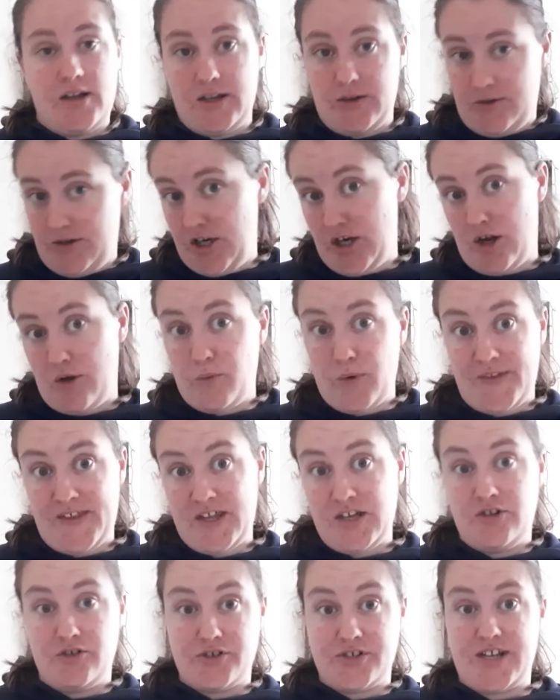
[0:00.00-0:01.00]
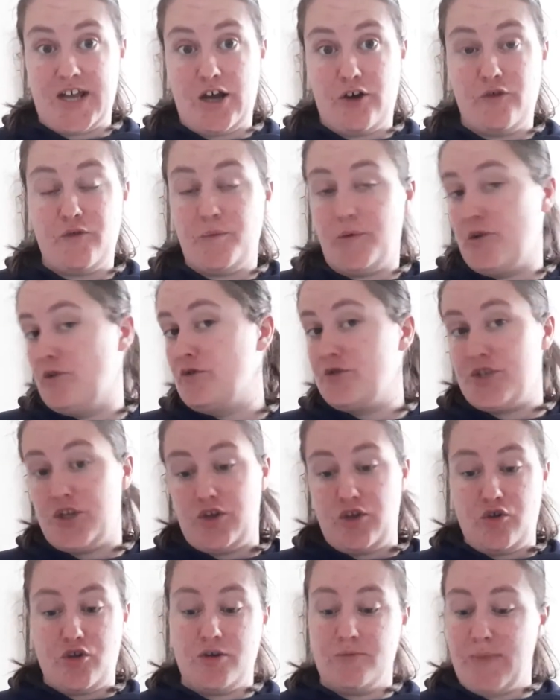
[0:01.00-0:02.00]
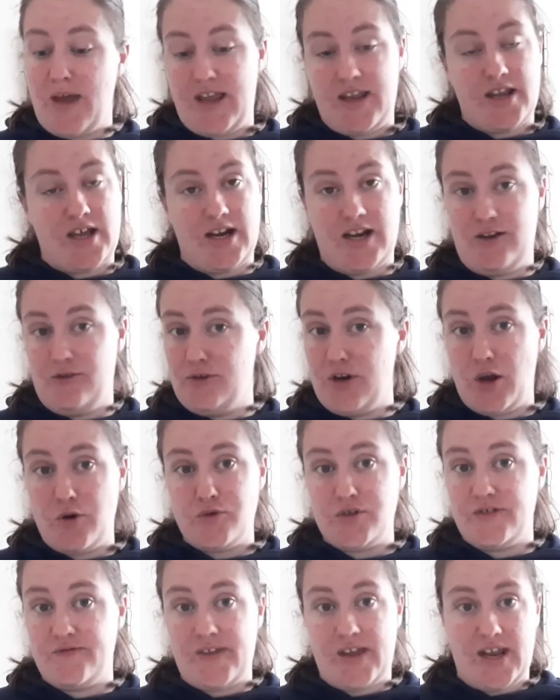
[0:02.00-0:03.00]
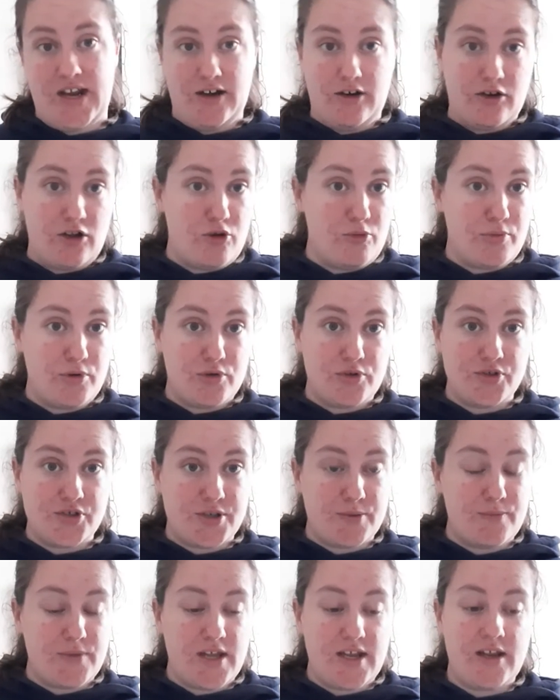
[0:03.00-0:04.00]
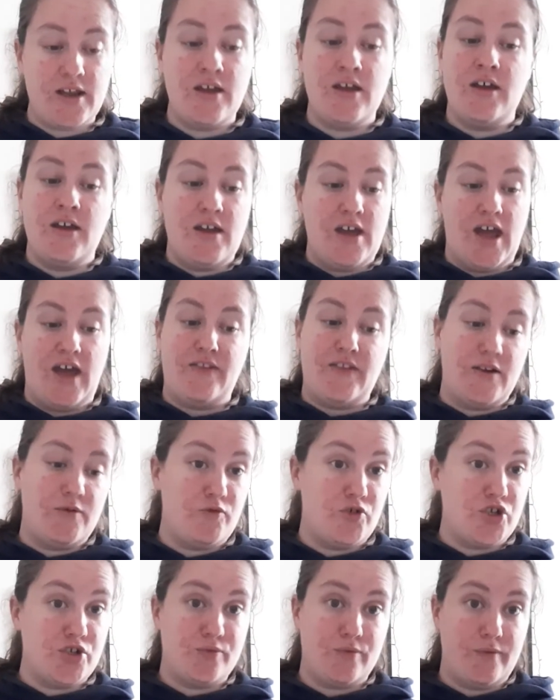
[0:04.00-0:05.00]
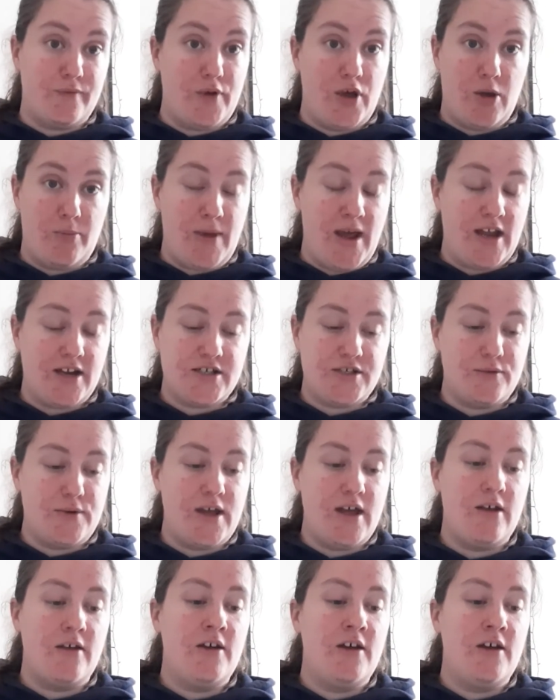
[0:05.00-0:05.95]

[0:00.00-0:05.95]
you know, within yourself, but also you could make a little note of it in a notebook or something and then just refer back to it.